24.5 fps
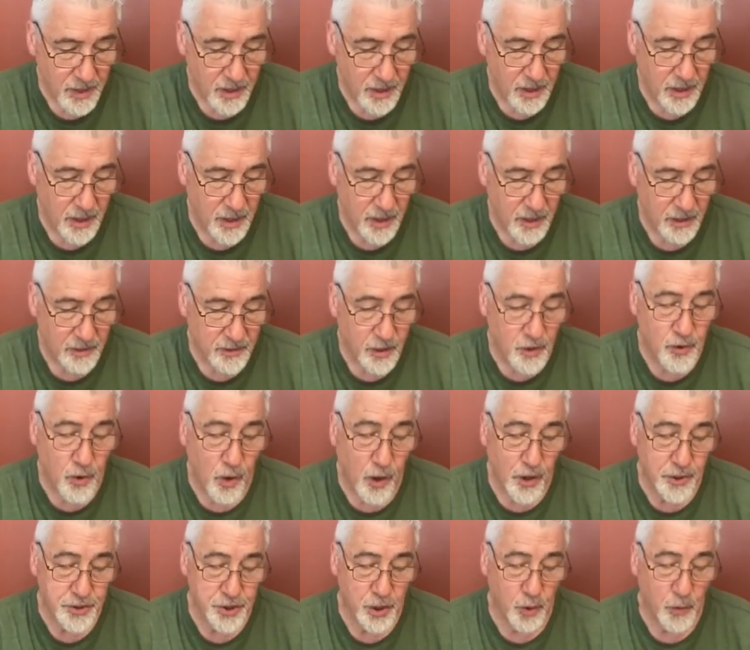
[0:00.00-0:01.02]
Uh, look
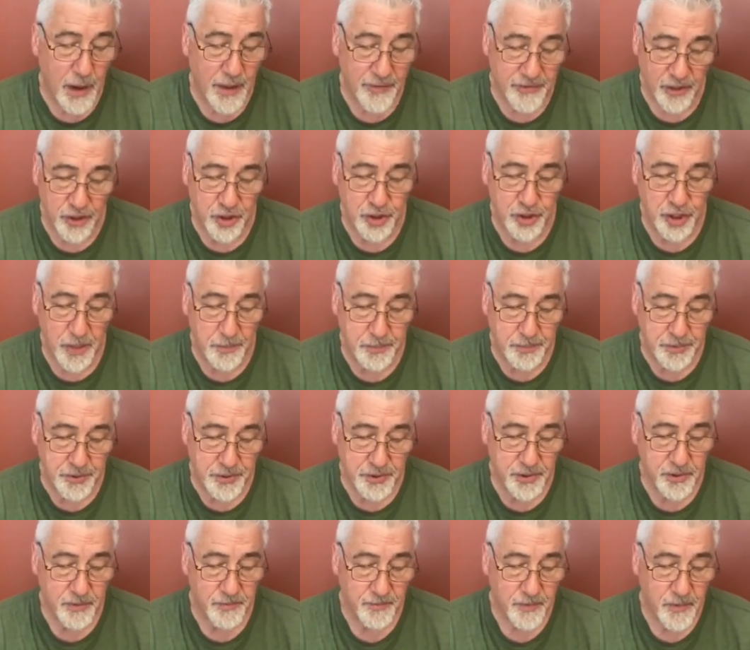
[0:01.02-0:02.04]
also at the
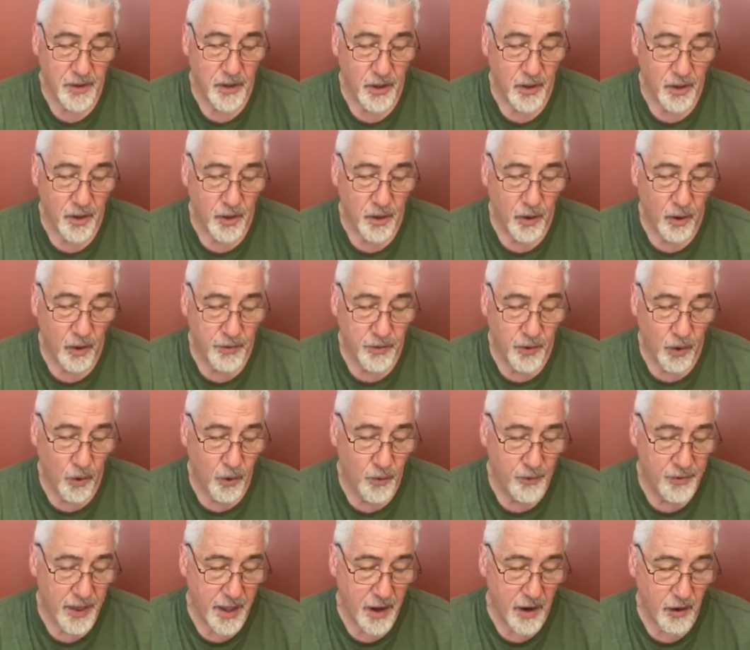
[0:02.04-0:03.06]
ships.
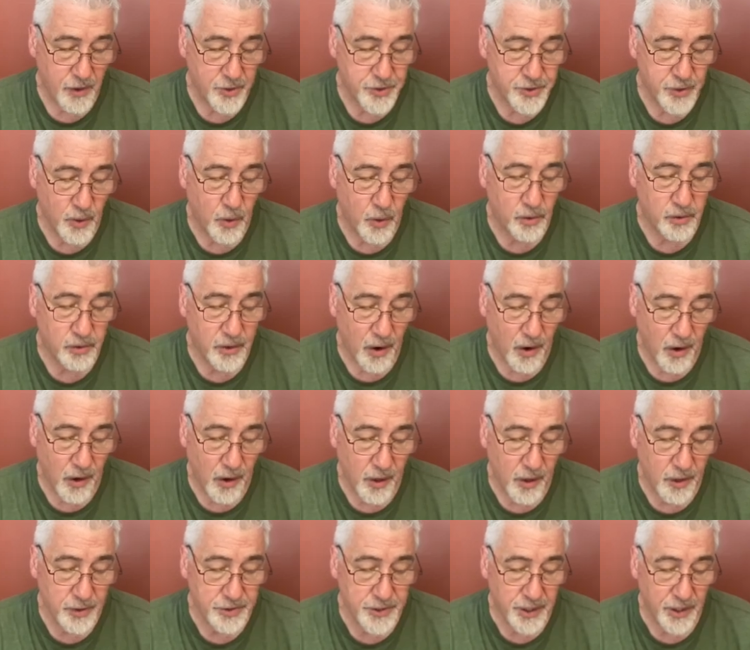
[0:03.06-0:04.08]
Although they are so
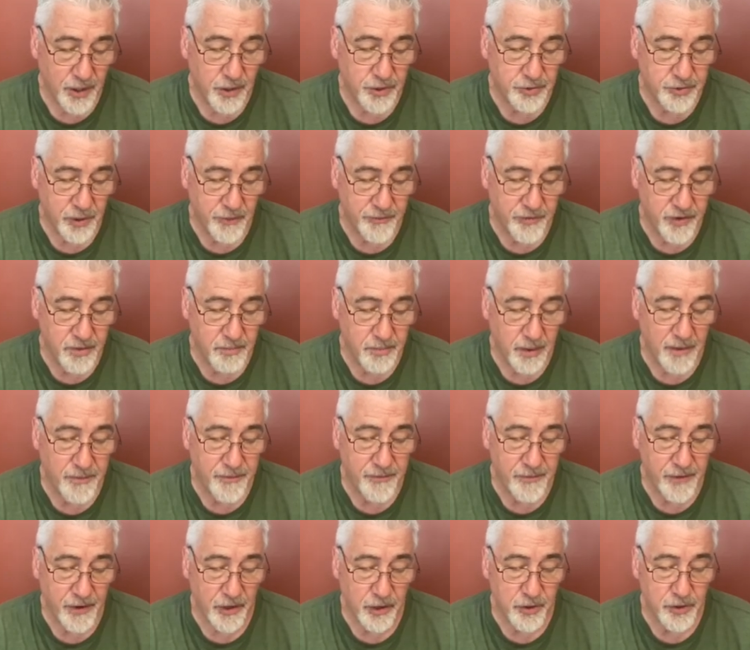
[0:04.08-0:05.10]
large and are driven by
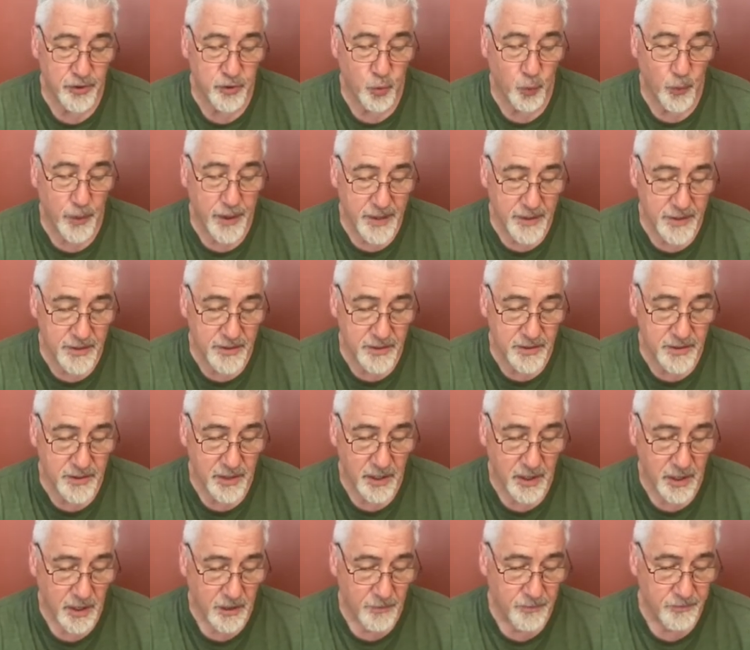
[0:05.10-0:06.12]
fierce winds,
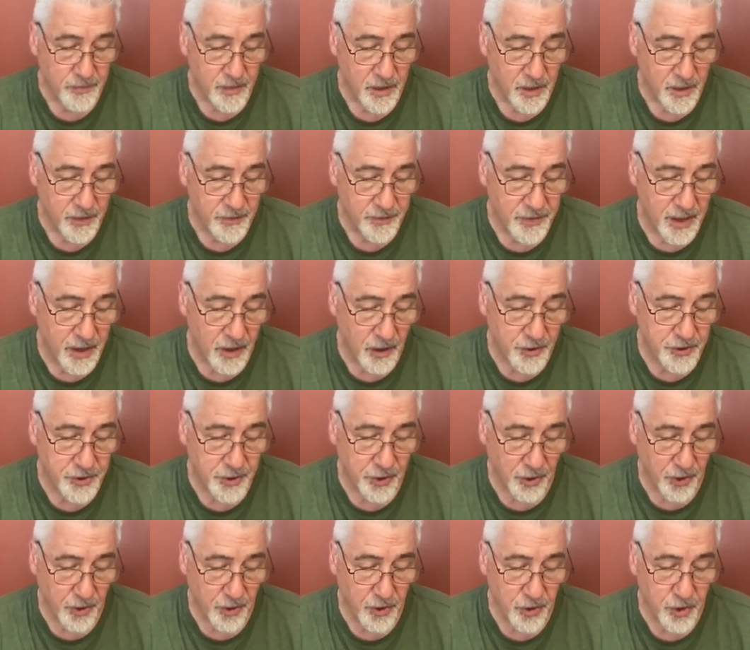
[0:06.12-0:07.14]
they are
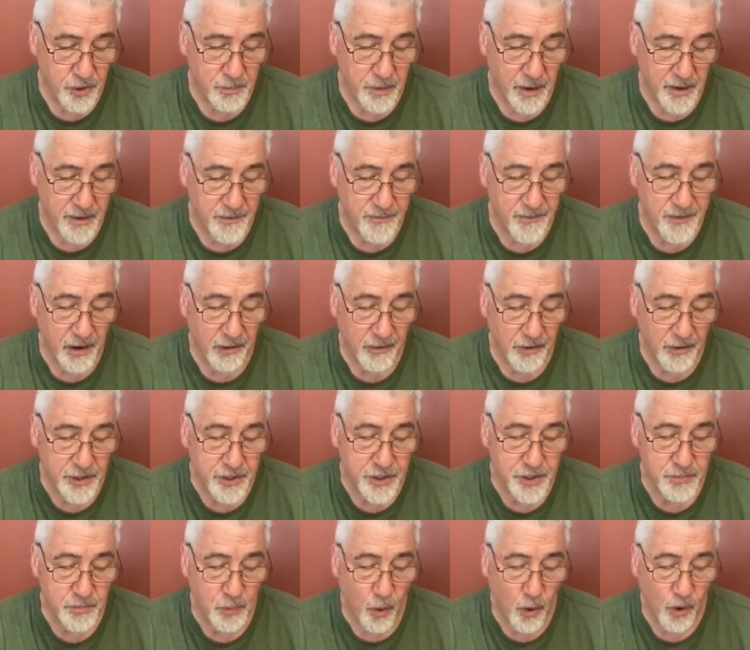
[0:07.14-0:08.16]
turned by a very
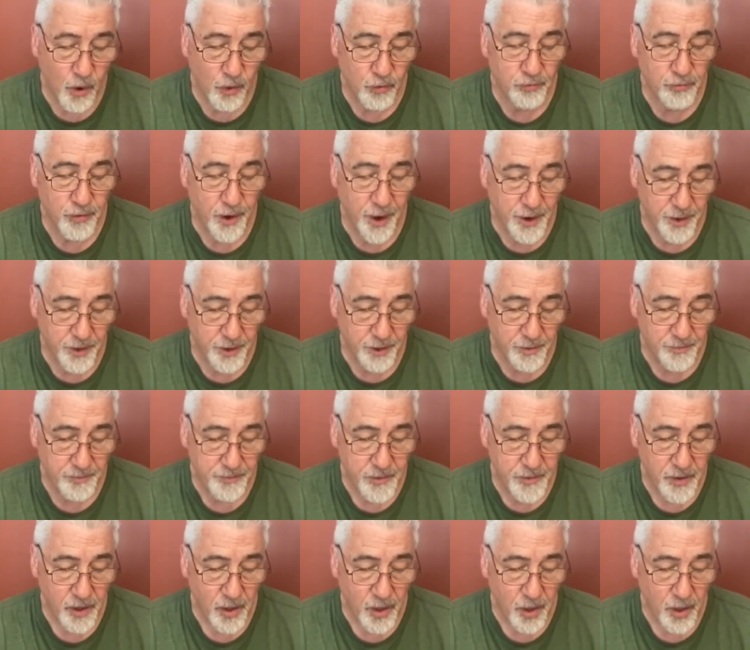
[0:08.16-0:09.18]
small rudder
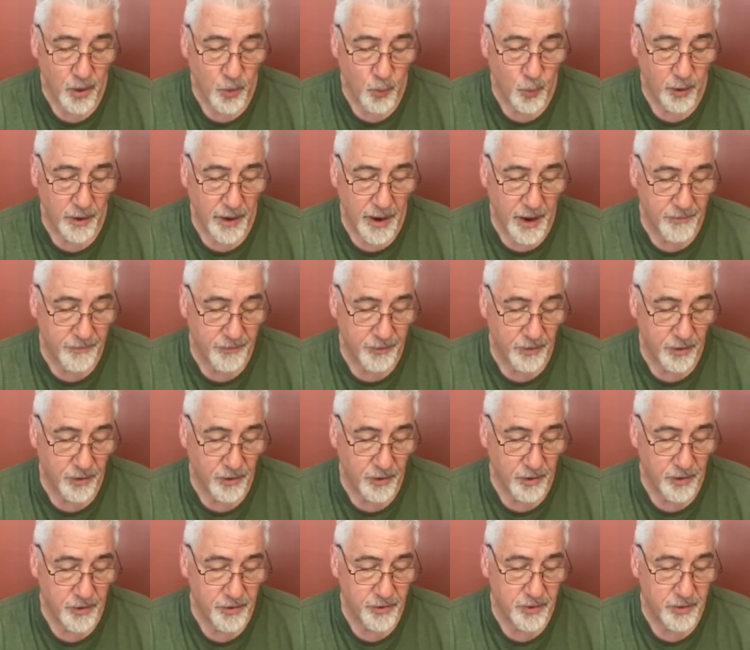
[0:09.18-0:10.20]

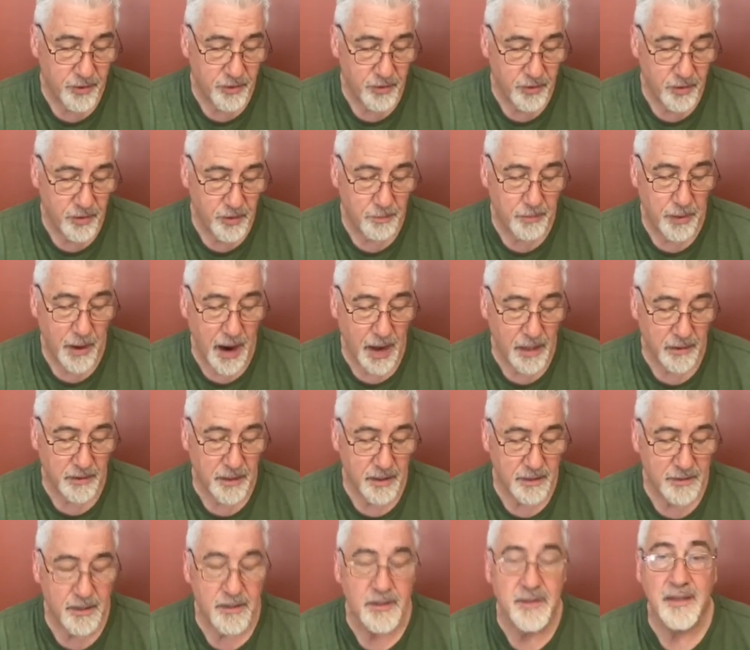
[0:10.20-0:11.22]
wherever the
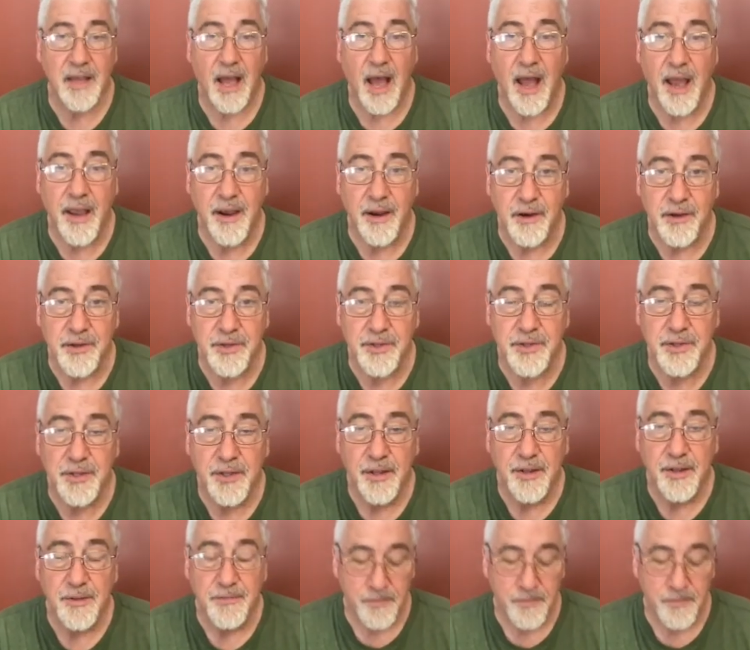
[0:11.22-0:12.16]
pilot desires.